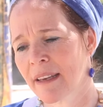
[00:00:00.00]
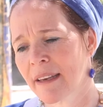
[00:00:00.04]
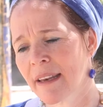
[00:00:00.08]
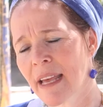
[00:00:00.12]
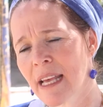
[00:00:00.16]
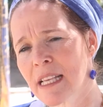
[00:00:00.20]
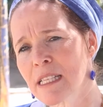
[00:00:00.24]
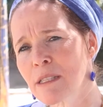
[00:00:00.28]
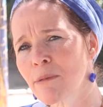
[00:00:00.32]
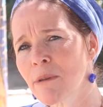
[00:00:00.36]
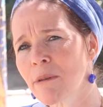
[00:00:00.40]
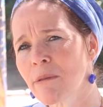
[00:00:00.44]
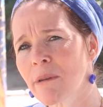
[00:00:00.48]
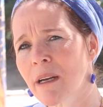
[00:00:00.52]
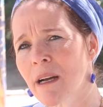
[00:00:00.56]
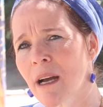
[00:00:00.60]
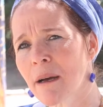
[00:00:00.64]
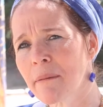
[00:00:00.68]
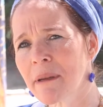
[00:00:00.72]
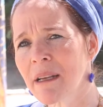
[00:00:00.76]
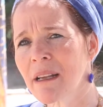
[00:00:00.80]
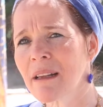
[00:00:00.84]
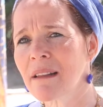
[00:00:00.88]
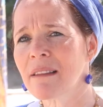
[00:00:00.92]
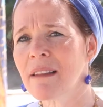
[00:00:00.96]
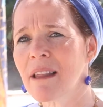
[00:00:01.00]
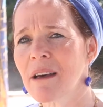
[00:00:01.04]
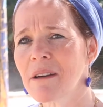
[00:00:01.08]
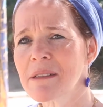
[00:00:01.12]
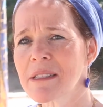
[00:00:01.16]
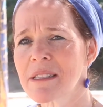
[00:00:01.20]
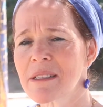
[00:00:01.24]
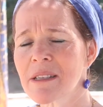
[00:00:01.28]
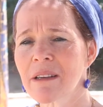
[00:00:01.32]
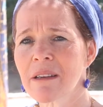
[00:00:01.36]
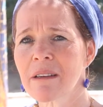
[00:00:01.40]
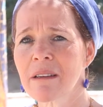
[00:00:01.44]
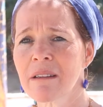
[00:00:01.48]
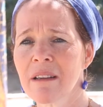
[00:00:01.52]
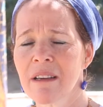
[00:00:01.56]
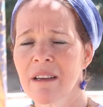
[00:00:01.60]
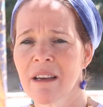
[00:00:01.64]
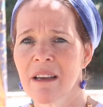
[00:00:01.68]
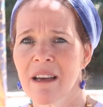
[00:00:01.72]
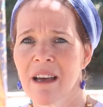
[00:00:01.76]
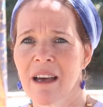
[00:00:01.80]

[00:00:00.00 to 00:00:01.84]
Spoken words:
And as we were coming closer,